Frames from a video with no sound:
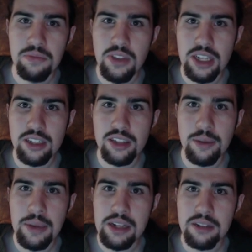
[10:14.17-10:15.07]
things
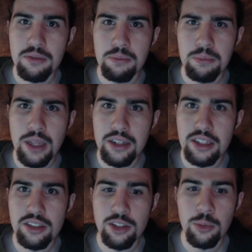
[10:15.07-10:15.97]
that make
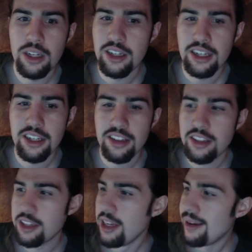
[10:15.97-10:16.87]
plugins and whatnot, I
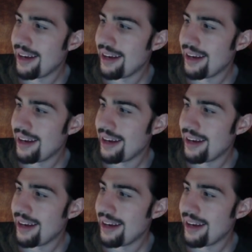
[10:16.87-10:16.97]
think.